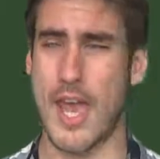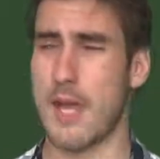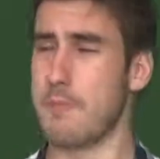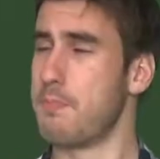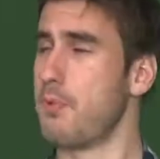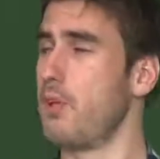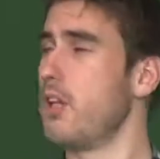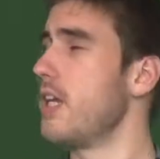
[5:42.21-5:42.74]

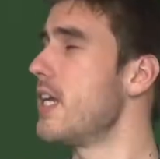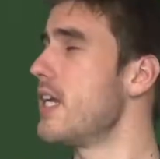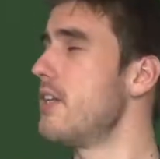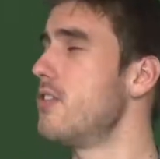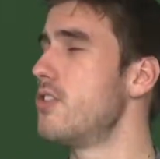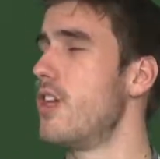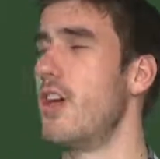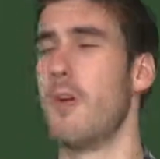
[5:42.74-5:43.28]
And
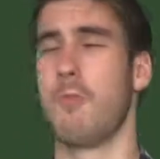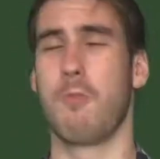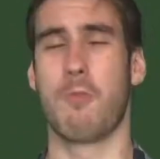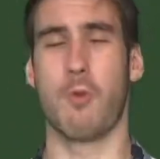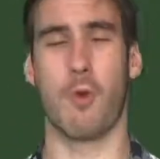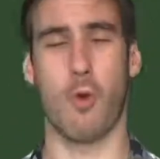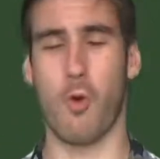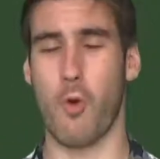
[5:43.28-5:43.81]
please,
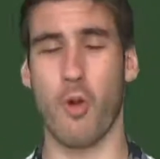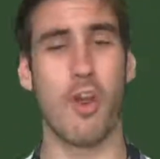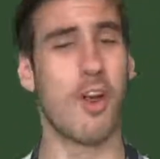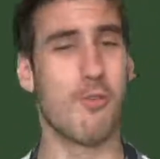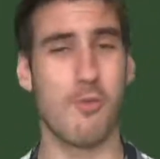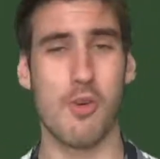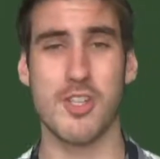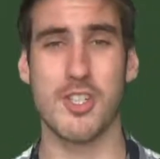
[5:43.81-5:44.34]
for all
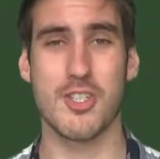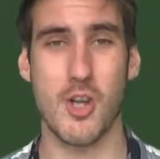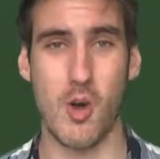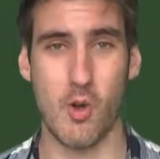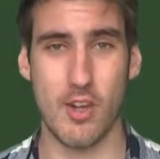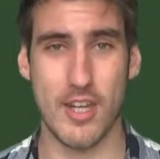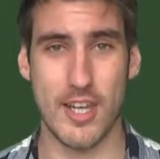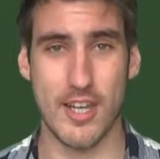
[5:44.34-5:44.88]
of which is
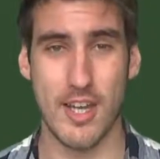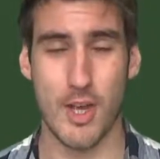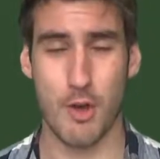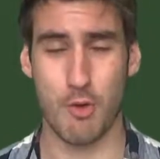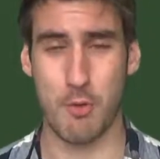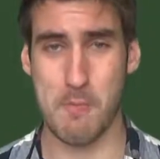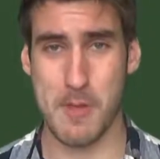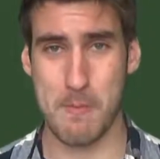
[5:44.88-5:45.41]
holy,
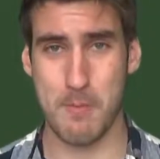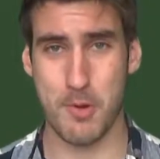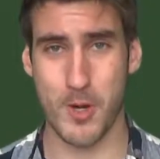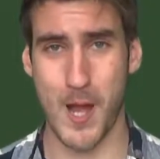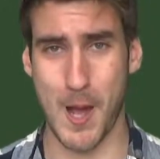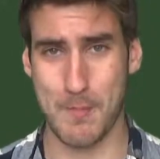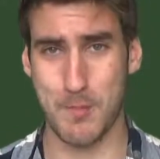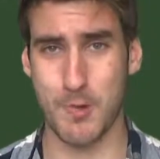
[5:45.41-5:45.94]
remember
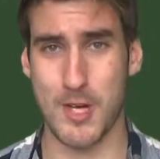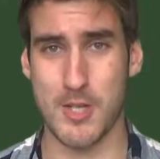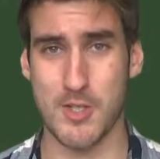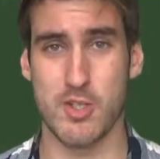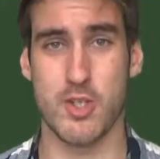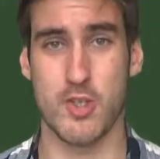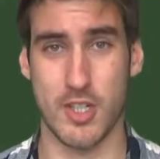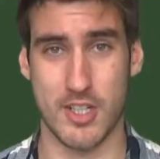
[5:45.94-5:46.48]
to upgrade
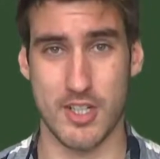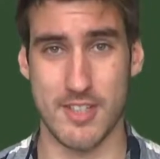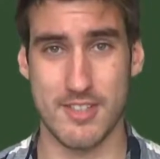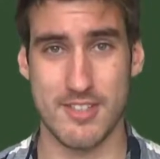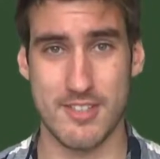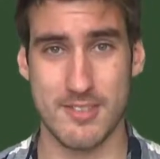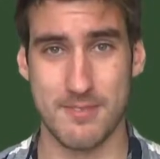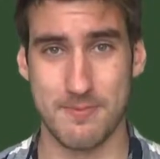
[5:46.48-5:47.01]
your
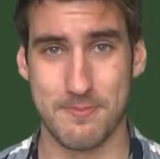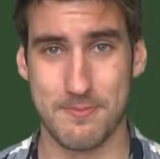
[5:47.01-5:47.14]
trinkets.